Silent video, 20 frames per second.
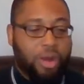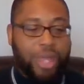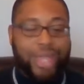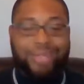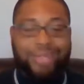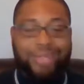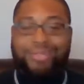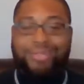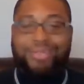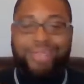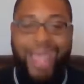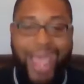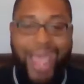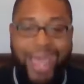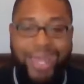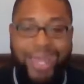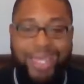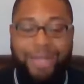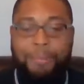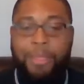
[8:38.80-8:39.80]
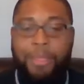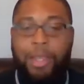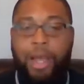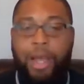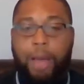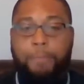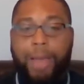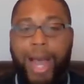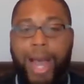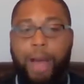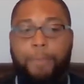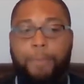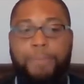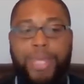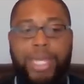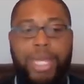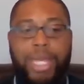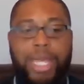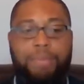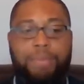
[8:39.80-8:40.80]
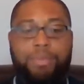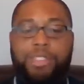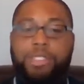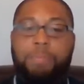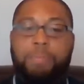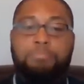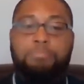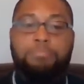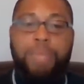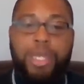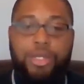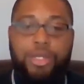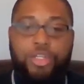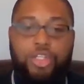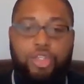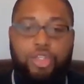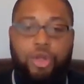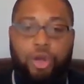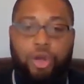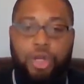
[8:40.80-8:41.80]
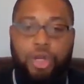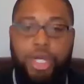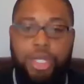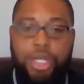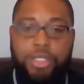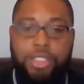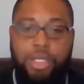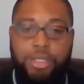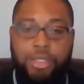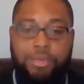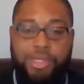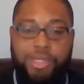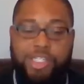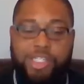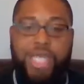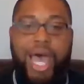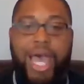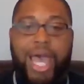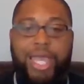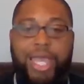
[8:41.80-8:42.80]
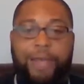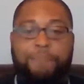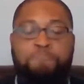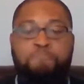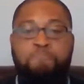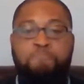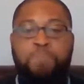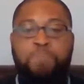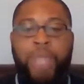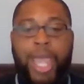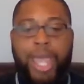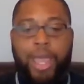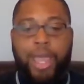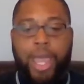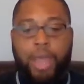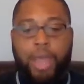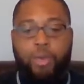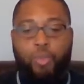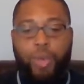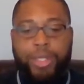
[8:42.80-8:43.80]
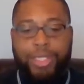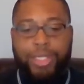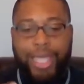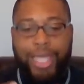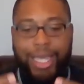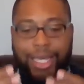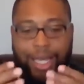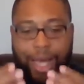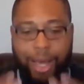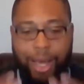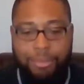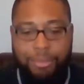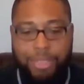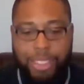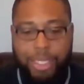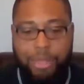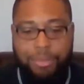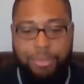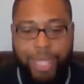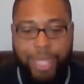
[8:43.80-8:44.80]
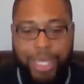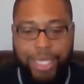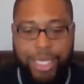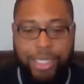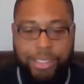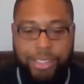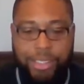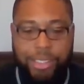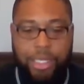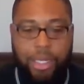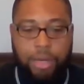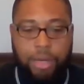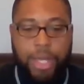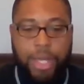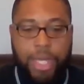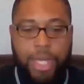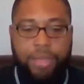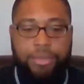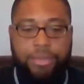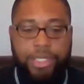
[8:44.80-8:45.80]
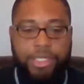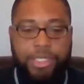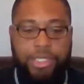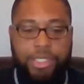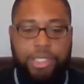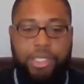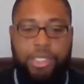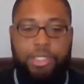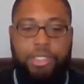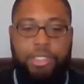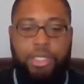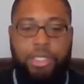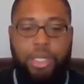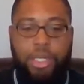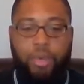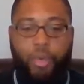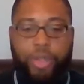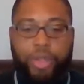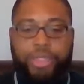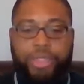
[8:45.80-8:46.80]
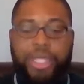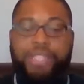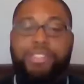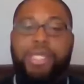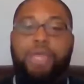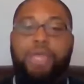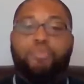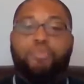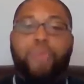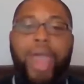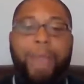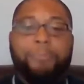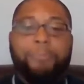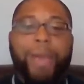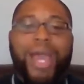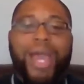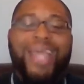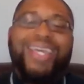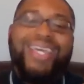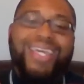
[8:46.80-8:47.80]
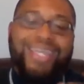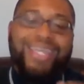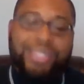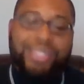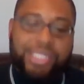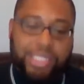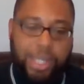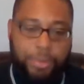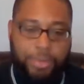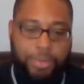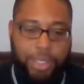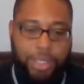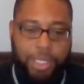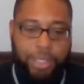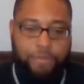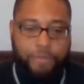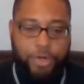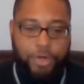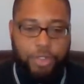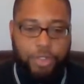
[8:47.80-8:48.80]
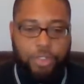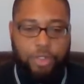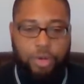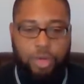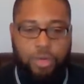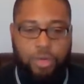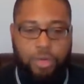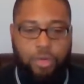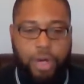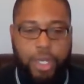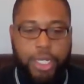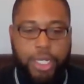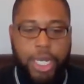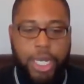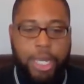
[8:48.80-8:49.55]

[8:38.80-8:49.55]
ecstatic about being able to minister to the Messiah. And when they come to him, they get to him. This is what they say: Rabbi, eat something. In verse 31,